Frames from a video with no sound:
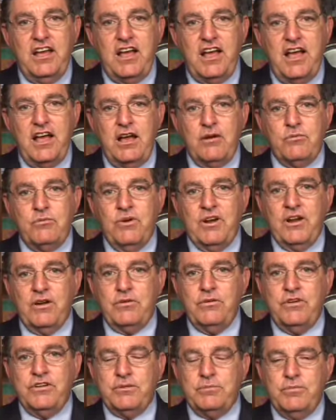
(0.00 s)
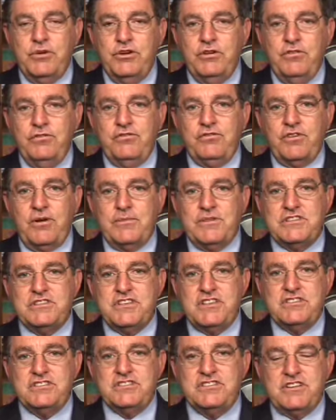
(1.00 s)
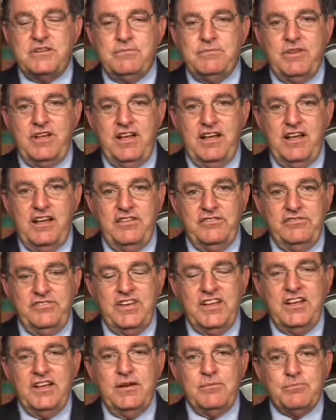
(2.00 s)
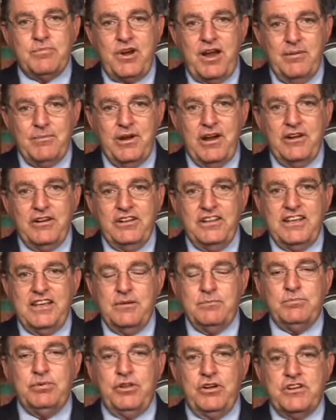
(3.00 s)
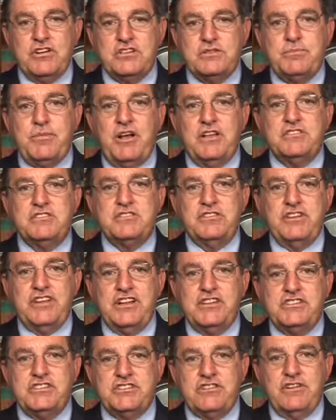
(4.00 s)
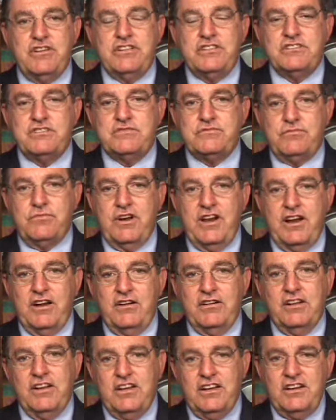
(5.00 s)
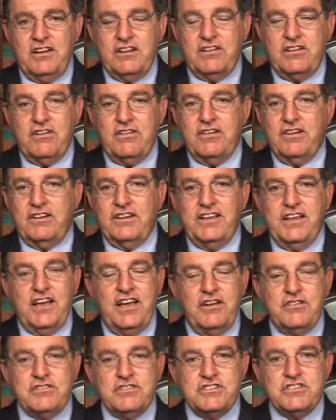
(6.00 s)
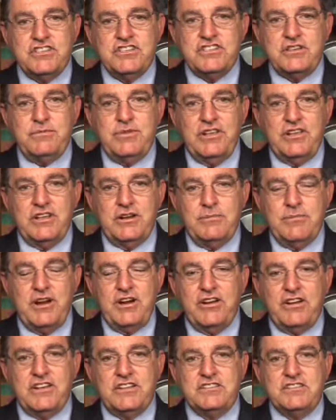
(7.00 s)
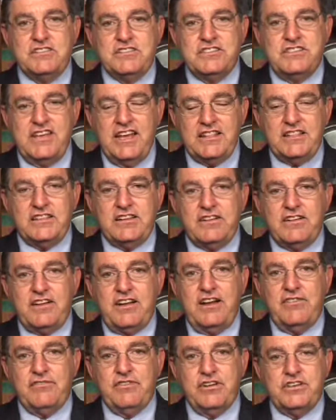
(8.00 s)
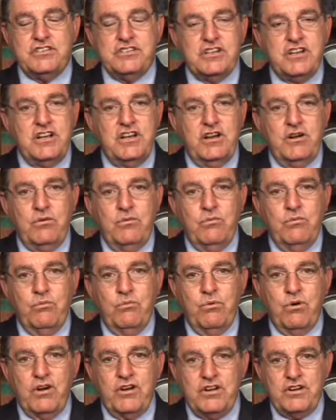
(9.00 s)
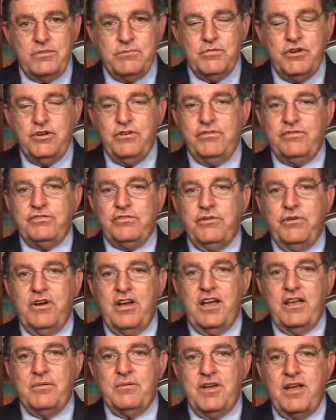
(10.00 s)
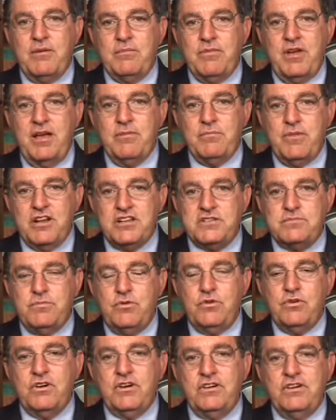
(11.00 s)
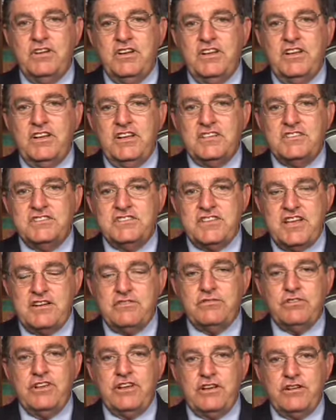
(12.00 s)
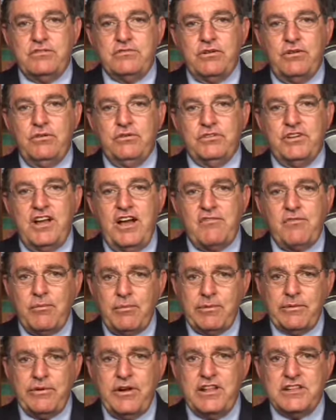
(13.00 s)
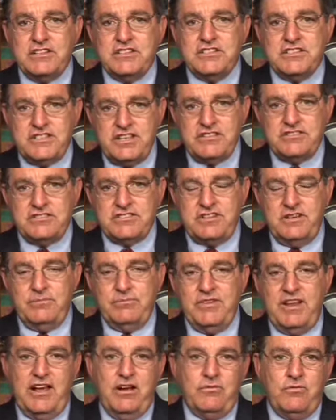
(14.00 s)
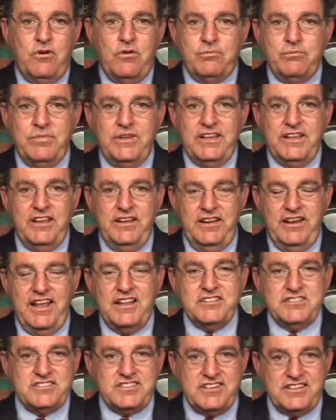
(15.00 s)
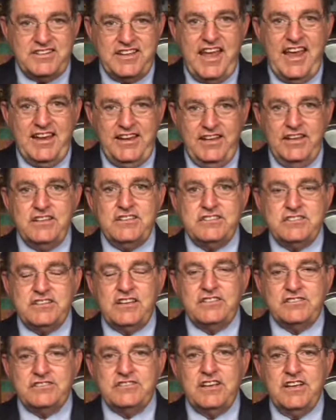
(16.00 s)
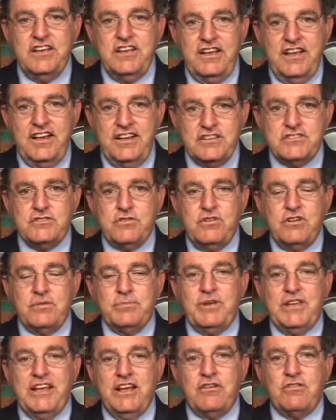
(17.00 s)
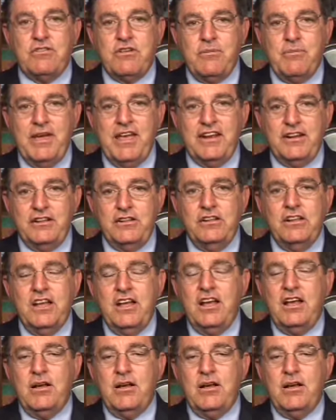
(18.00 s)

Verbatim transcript: Uh, we are going to move from a system of primarily employer sponsored insurance where Currently, 160 million Americans get their coverage. We're going to move to a, a, a much more centrally controlled government run system. Now, it won't be instantaneous, it's, it is going to be incremental.